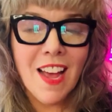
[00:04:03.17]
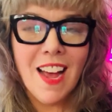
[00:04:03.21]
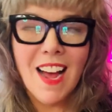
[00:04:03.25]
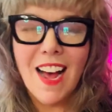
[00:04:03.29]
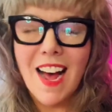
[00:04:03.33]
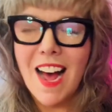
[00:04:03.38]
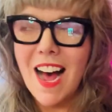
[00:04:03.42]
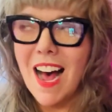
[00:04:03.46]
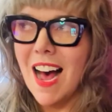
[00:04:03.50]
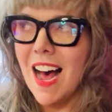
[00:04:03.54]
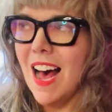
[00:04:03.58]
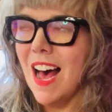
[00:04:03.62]

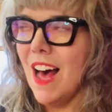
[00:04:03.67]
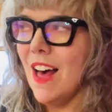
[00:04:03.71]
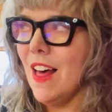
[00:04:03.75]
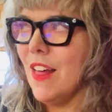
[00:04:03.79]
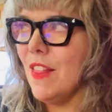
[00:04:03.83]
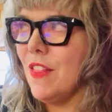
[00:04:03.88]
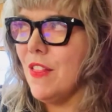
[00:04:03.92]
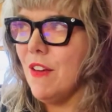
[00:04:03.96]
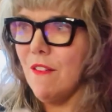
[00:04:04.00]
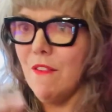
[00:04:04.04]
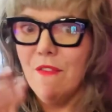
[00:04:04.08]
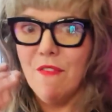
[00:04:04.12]

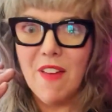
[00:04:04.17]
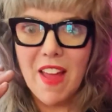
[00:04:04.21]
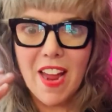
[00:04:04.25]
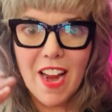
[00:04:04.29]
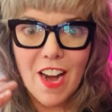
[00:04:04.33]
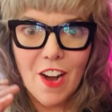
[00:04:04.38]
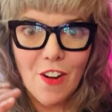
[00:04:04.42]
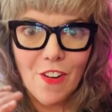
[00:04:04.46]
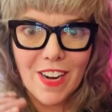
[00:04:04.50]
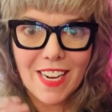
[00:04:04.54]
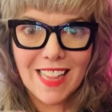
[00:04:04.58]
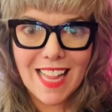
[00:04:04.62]
The
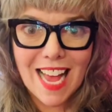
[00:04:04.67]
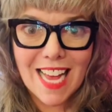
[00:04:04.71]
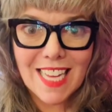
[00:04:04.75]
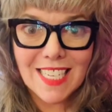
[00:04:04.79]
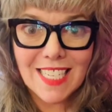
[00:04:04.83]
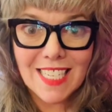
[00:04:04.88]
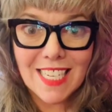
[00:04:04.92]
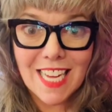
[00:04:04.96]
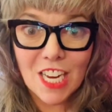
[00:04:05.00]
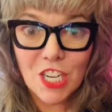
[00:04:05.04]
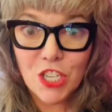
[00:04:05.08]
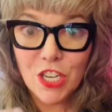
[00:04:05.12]
very last
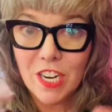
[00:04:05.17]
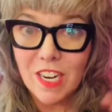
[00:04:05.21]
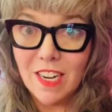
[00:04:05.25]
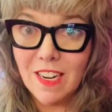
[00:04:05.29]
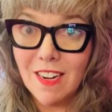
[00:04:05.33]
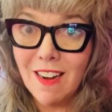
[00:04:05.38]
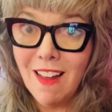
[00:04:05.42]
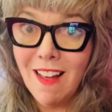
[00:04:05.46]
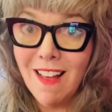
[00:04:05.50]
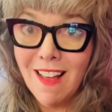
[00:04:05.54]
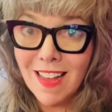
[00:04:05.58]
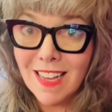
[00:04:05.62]

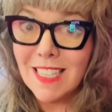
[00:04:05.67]
session,